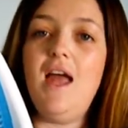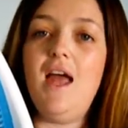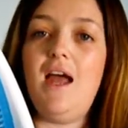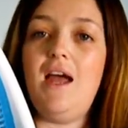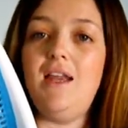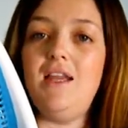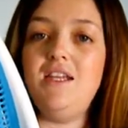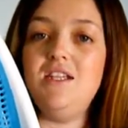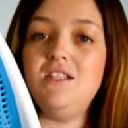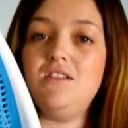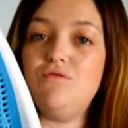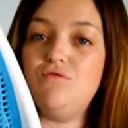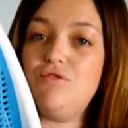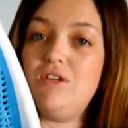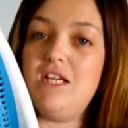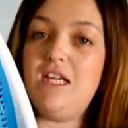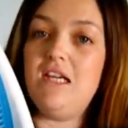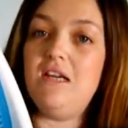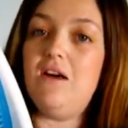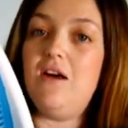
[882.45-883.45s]
and he just
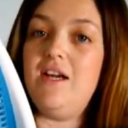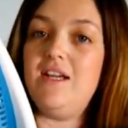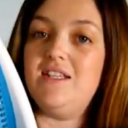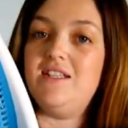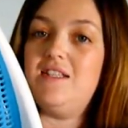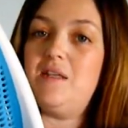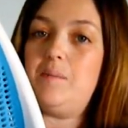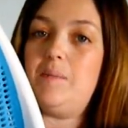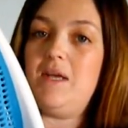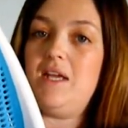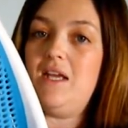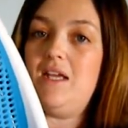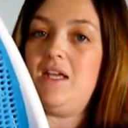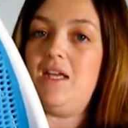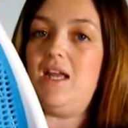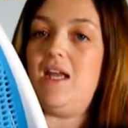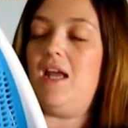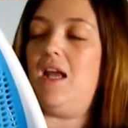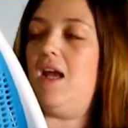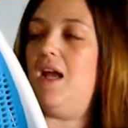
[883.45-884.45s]
really likes to be in
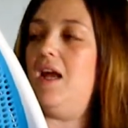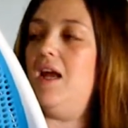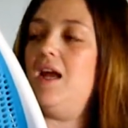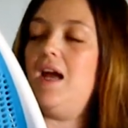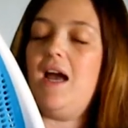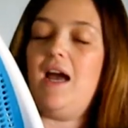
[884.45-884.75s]
here.